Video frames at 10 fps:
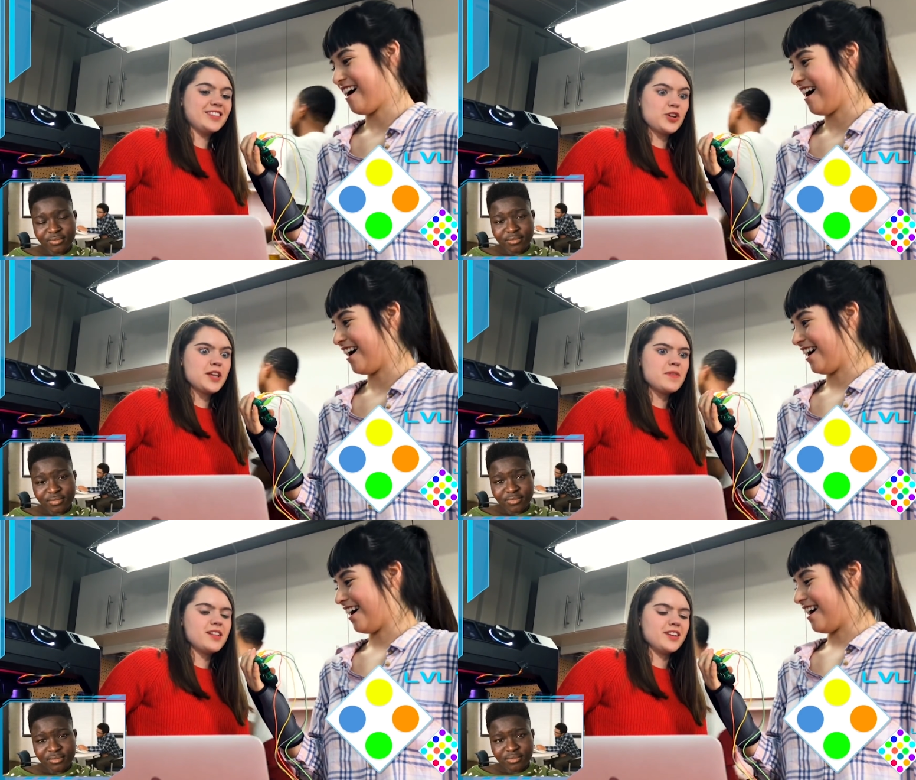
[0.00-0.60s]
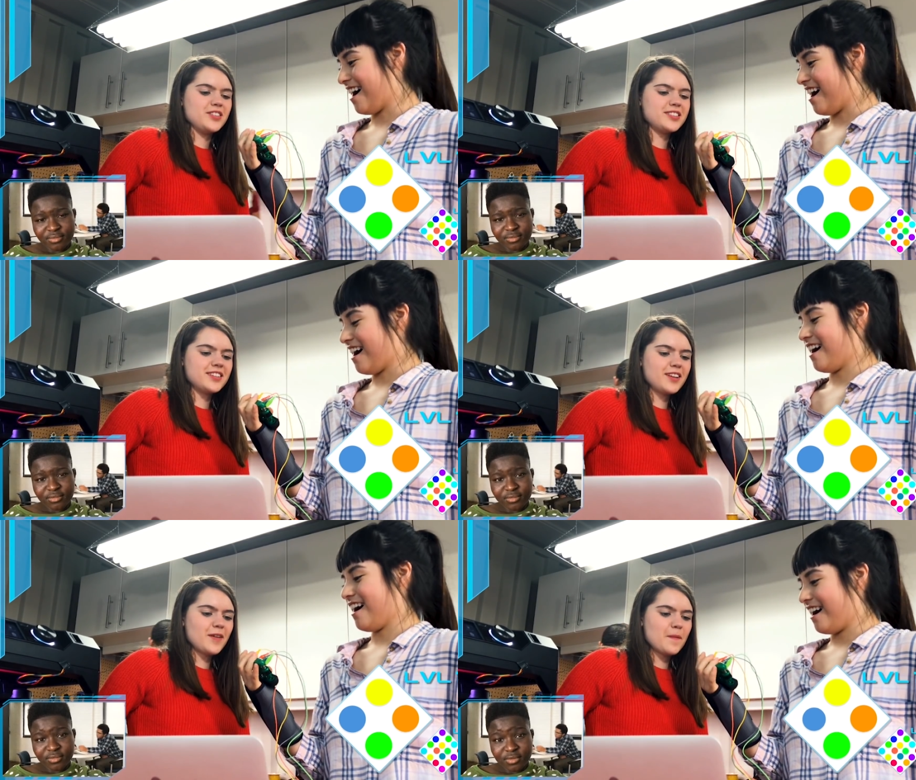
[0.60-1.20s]
Speaker 1: Try them all out.
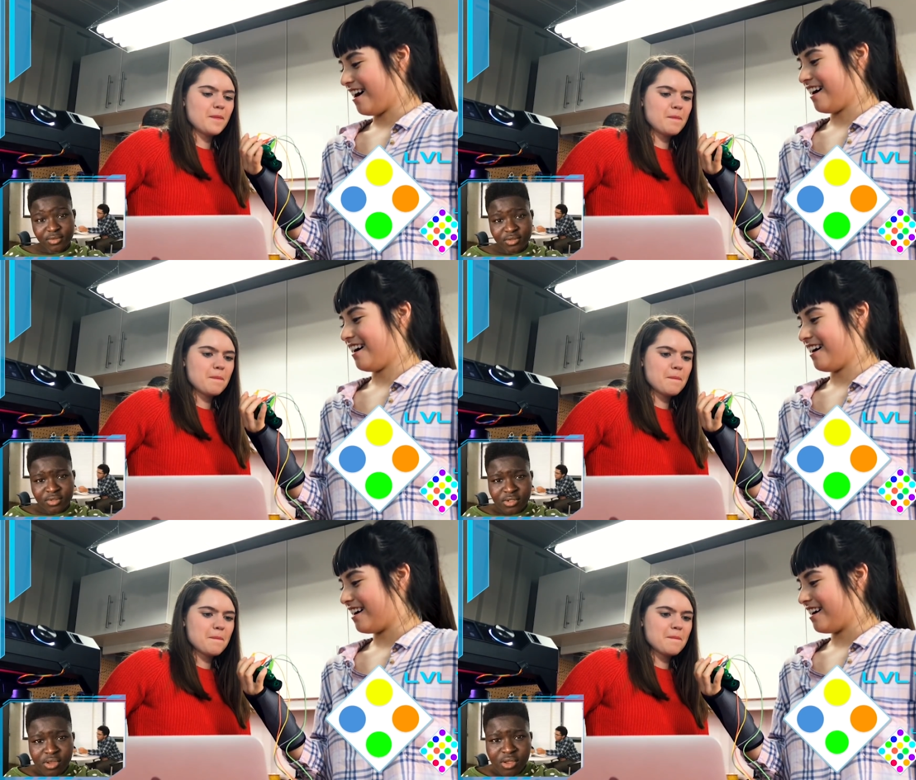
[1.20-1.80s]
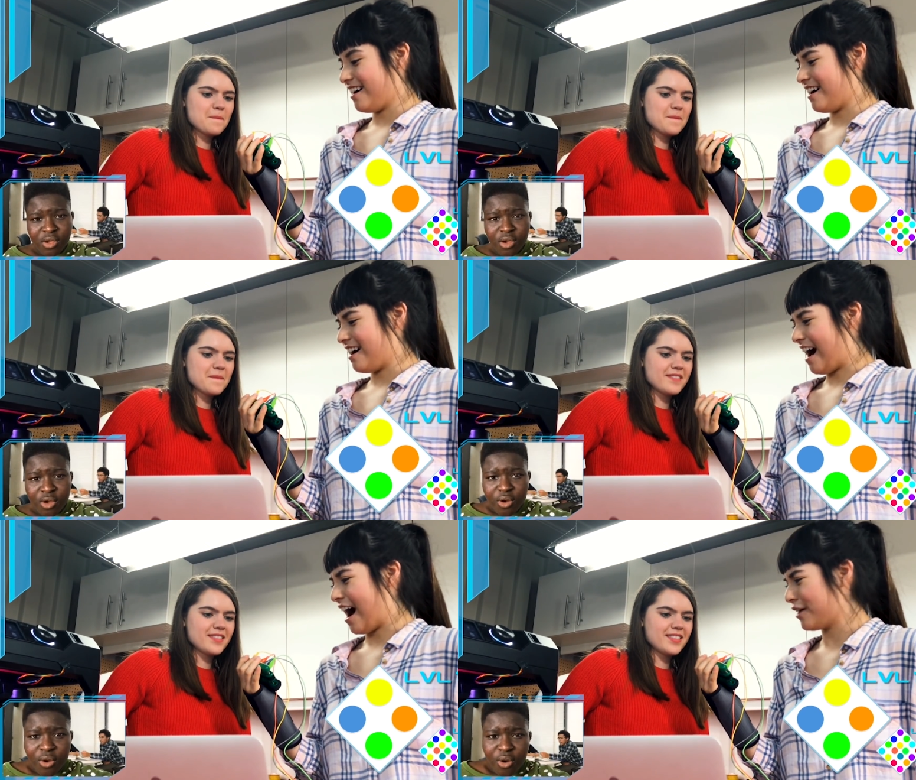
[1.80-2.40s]

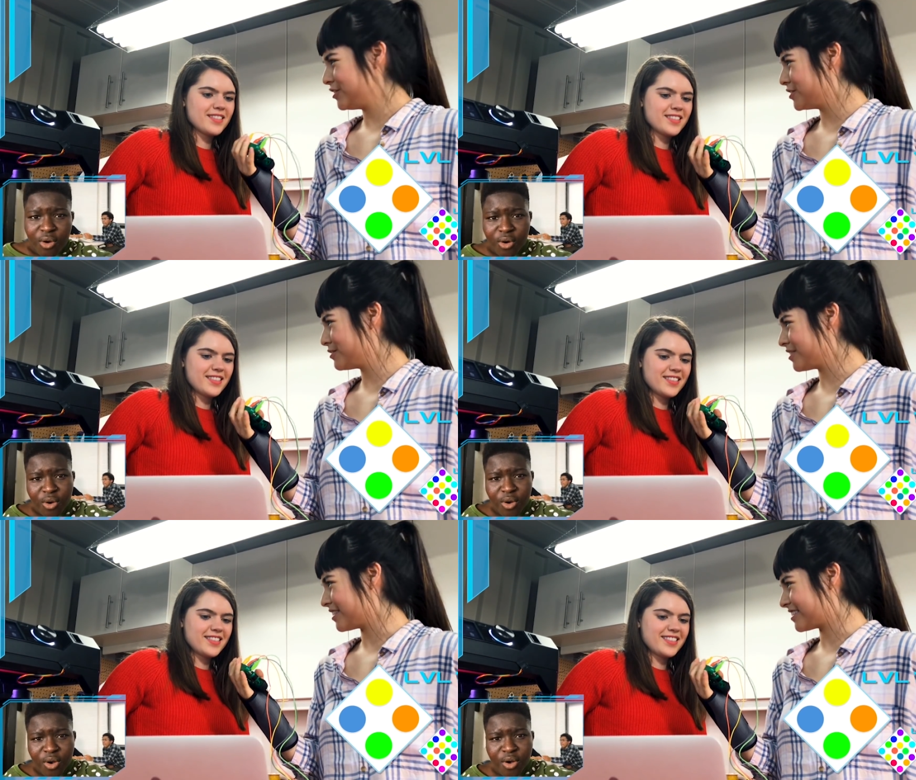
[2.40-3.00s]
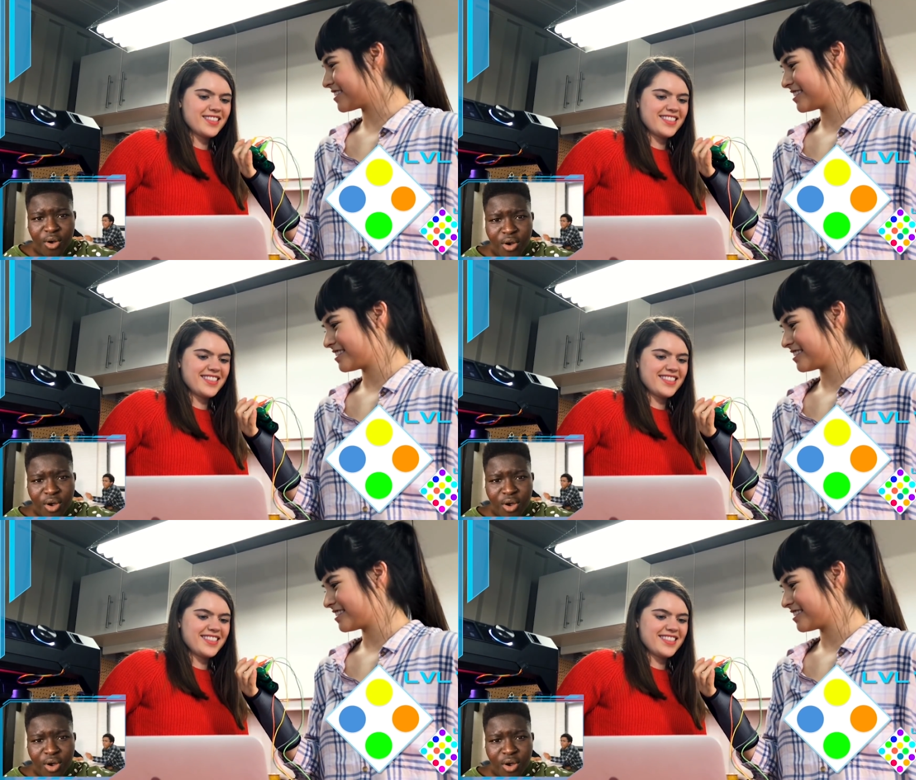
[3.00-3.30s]
How'd you do this?